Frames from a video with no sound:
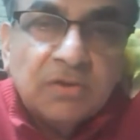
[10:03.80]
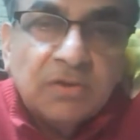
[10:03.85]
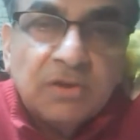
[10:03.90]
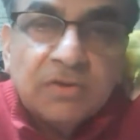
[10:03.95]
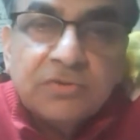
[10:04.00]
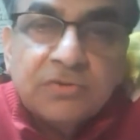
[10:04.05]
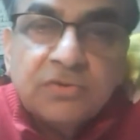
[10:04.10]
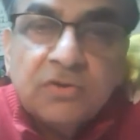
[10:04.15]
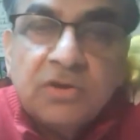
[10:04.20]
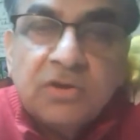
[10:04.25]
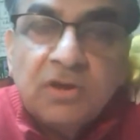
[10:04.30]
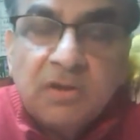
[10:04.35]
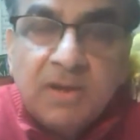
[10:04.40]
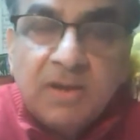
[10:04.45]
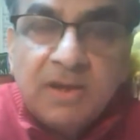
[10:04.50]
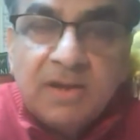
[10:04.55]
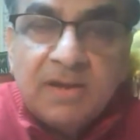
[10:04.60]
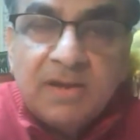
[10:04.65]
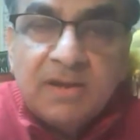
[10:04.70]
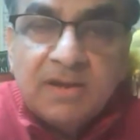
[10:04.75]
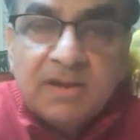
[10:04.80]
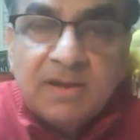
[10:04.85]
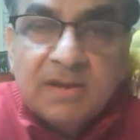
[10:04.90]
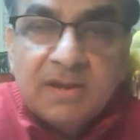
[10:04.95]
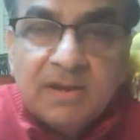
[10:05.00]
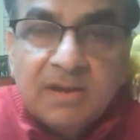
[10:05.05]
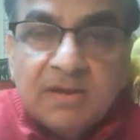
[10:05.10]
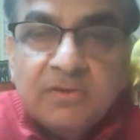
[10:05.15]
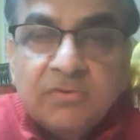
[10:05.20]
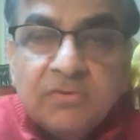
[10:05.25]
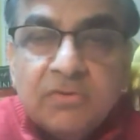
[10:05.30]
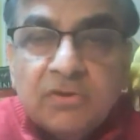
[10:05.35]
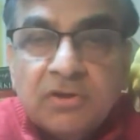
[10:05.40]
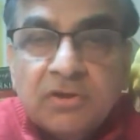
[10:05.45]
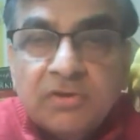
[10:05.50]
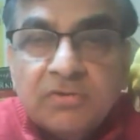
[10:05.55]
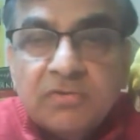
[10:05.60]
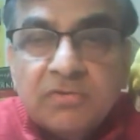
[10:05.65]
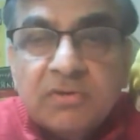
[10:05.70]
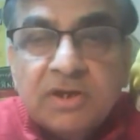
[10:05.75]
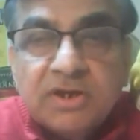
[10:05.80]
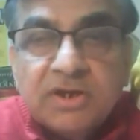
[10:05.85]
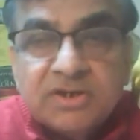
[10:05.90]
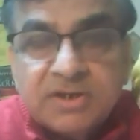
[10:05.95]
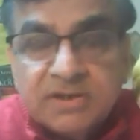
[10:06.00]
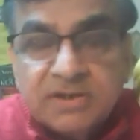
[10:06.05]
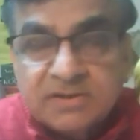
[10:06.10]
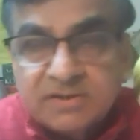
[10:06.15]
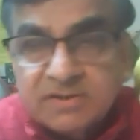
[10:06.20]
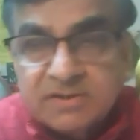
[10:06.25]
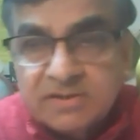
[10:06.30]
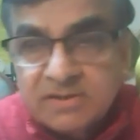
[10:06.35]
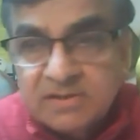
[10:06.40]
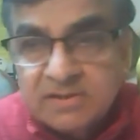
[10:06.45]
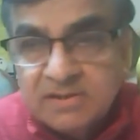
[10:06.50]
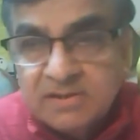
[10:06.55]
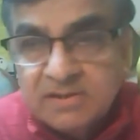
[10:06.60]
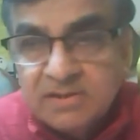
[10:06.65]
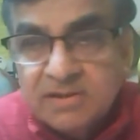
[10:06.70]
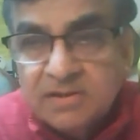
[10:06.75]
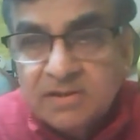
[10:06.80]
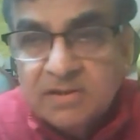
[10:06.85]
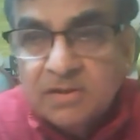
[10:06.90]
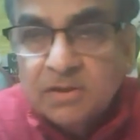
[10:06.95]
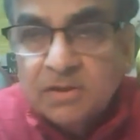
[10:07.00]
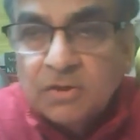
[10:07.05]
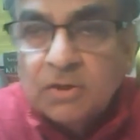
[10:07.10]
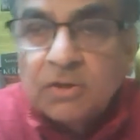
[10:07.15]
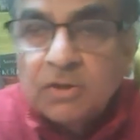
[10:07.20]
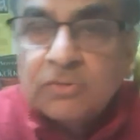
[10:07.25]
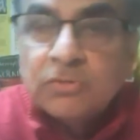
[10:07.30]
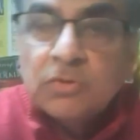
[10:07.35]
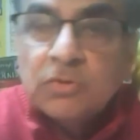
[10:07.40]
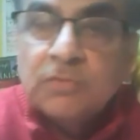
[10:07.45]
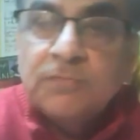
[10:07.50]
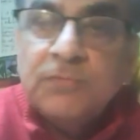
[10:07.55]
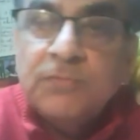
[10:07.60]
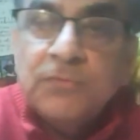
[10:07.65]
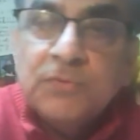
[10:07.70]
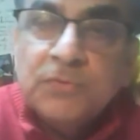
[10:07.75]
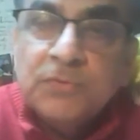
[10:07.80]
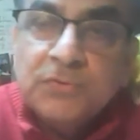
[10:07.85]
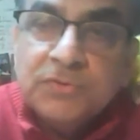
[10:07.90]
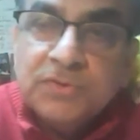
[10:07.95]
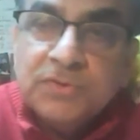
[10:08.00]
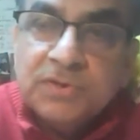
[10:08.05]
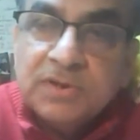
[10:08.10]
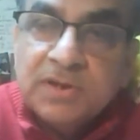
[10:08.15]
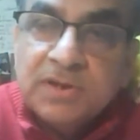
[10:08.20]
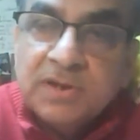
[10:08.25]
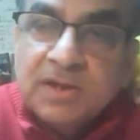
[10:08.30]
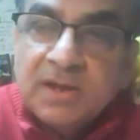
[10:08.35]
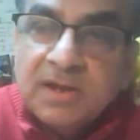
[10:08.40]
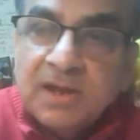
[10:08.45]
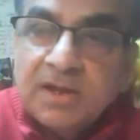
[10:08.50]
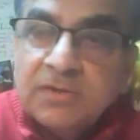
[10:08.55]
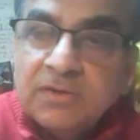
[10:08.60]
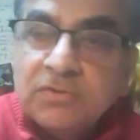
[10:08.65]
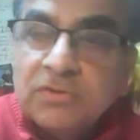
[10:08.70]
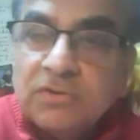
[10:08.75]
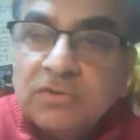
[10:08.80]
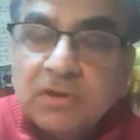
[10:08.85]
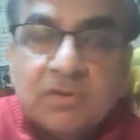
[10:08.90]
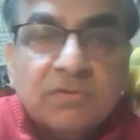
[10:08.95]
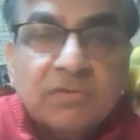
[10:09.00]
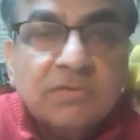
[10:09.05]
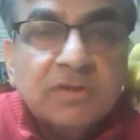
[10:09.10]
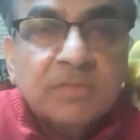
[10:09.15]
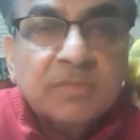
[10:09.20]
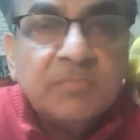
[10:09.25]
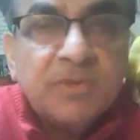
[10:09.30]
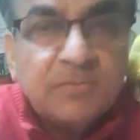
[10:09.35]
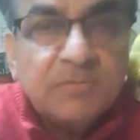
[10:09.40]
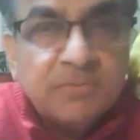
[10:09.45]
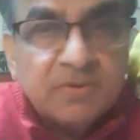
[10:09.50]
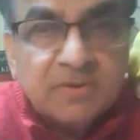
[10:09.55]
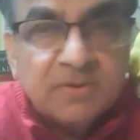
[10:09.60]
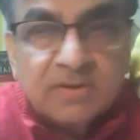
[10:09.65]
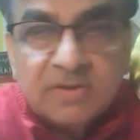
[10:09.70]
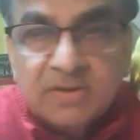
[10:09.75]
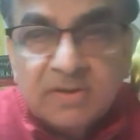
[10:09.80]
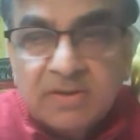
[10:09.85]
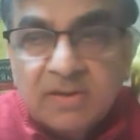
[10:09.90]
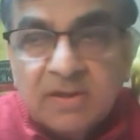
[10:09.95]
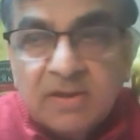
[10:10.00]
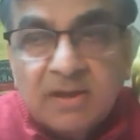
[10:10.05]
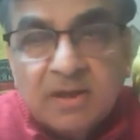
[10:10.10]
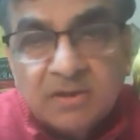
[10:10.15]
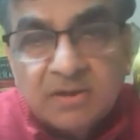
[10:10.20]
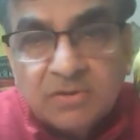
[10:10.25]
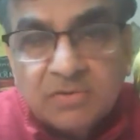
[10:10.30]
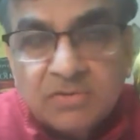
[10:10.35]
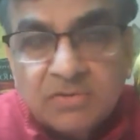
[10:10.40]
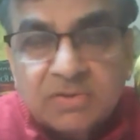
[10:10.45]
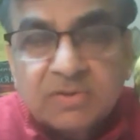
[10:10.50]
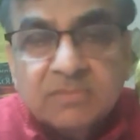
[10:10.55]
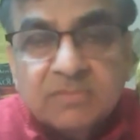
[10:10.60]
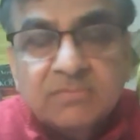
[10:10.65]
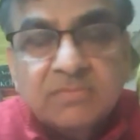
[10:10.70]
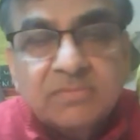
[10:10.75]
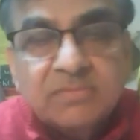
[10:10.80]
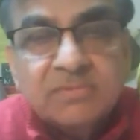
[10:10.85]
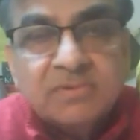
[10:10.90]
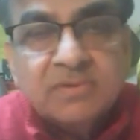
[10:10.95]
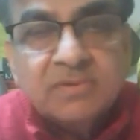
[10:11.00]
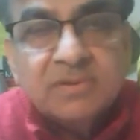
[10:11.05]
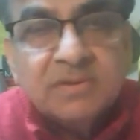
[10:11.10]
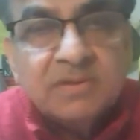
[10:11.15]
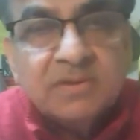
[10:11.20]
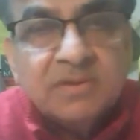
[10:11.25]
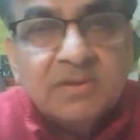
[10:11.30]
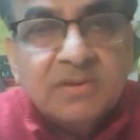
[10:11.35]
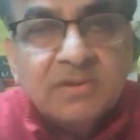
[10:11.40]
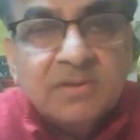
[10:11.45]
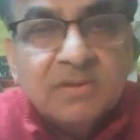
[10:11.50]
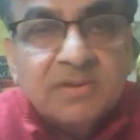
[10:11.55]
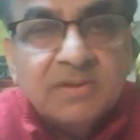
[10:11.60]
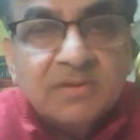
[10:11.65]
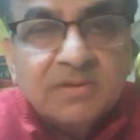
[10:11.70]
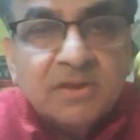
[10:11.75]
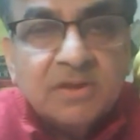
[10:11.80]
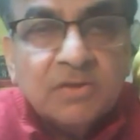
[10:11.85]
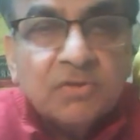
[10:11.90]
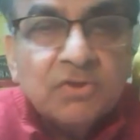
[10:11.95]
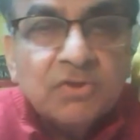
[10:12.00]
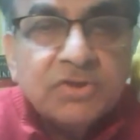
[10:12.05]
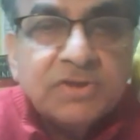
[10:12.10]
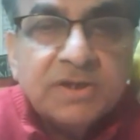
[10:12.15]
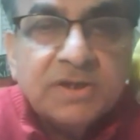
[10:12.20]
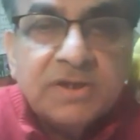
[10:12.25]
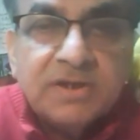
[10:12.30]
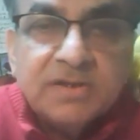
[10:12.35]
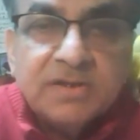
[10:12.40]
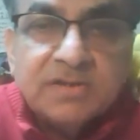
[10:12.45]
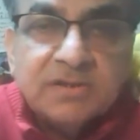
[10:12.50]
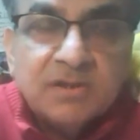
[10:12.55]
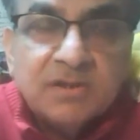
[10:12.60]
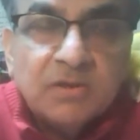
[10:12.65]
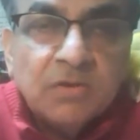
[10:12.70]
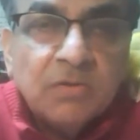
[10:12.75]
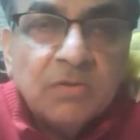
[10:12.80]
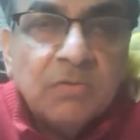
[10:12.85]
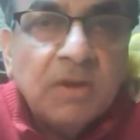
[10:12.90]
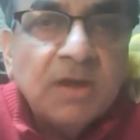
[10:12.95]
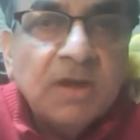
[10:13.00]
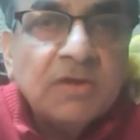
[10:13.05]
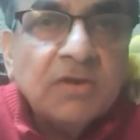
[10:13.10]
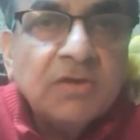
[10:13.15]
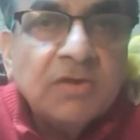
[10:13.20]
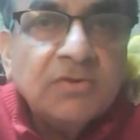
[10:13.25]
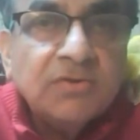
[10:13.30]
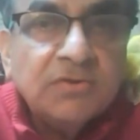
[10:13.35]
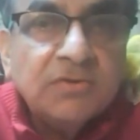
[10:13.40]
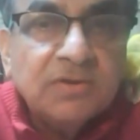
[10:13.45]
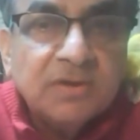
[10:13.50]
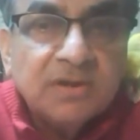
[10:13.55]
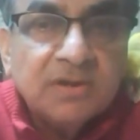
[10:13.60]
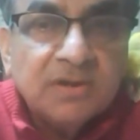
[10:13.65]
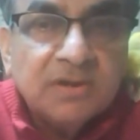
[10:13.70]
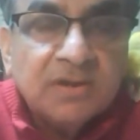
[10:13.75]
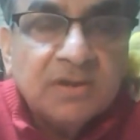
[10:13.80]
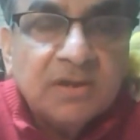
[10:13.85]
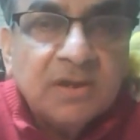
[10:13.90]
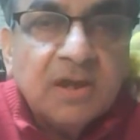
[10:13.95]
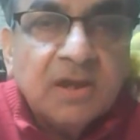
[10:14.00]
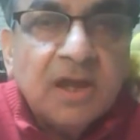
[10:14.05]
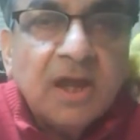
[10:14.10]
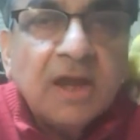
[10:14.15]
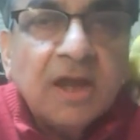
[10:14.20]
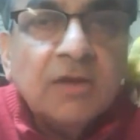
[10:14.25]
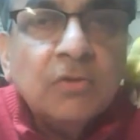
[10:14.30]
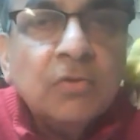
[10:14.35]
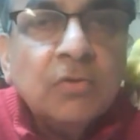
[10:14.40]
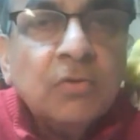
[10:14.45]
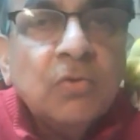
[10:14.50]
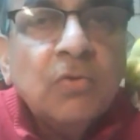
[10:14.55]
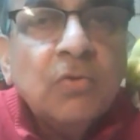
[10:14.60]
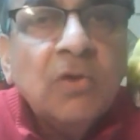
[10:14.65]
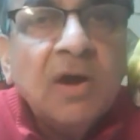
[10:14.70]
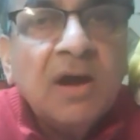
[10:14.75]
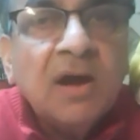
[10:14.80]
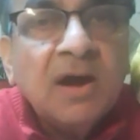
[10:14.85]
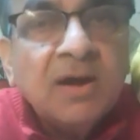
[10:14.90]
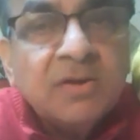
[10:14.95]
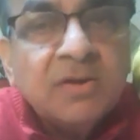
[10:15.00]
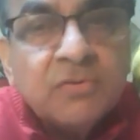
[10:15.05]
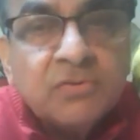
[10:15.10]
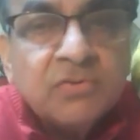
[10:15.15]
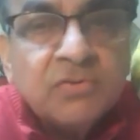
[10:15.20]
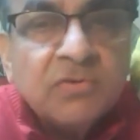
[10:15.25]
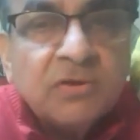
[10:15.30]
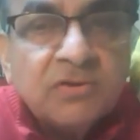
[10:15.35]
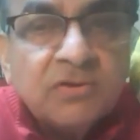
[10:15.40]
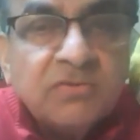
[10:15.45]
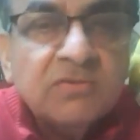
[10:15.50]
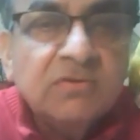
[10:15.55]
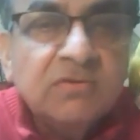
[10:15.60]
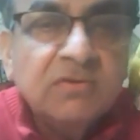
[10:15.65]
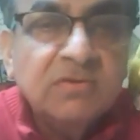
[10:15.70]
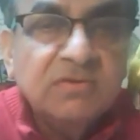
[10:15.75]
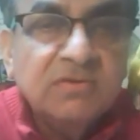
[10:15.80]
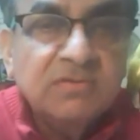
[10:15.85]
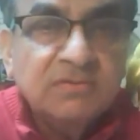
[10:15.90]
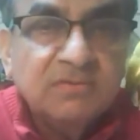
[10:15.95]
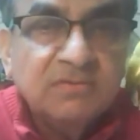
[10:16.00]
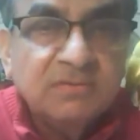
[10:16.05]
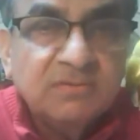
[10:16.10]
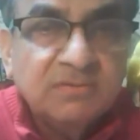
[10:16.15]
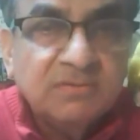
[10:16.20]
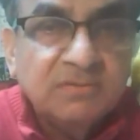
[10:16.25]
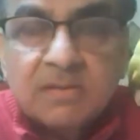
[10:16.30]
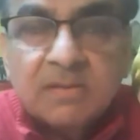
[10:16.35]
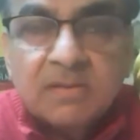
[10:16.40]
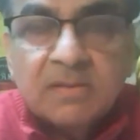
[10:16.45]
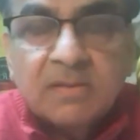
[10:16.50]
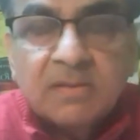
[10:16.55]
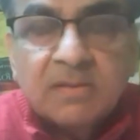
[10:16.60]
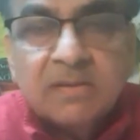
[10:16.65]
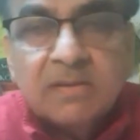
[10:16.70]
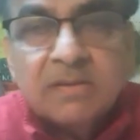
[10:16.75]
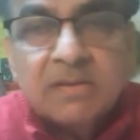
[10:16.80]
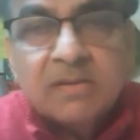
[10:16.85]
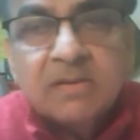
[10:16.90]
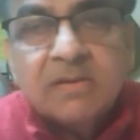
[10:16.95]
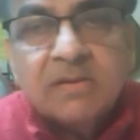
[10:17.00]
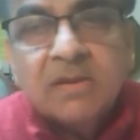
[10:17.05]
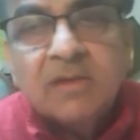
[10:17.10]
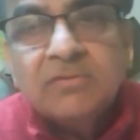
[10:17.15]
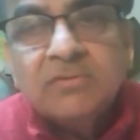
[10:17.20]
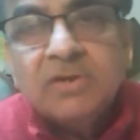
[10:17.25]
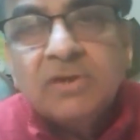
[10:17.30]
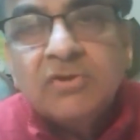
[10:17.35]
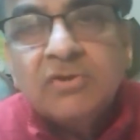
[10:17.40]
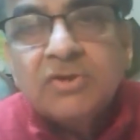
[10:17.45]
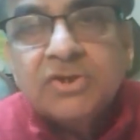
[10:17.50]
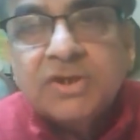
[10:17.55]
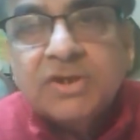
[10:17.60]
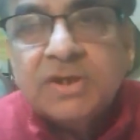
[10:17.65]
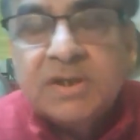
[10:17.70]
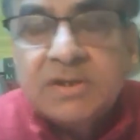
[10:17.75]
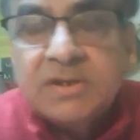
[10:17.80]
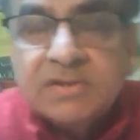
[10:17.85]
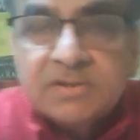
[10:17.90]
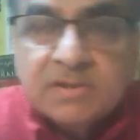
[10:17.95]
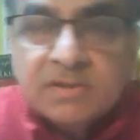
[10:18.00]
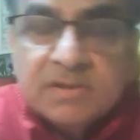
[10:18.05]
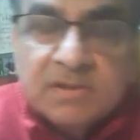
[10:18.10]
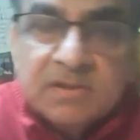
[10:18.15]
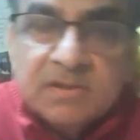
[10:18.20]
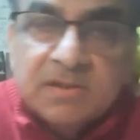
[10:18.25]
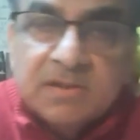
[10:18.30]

control oil and you control nations, control food and you control the people, unquote. The question is, why control? And who are you to control? Now the question is,